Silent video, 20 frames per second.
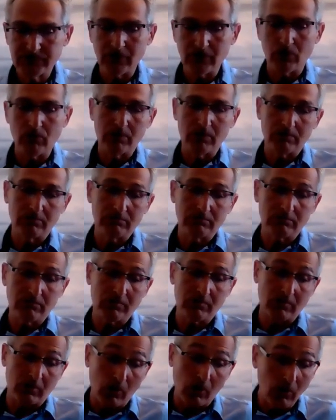So
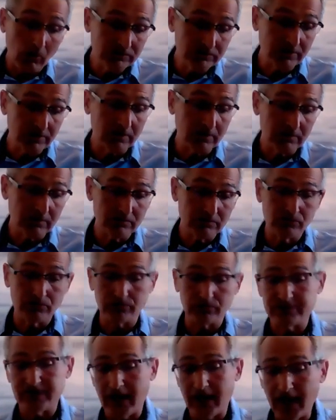closer
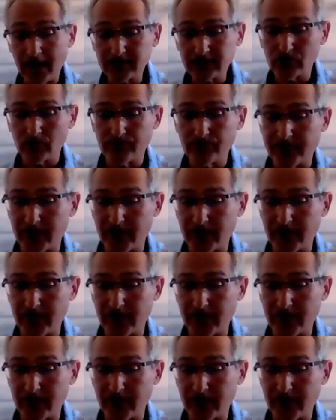to the act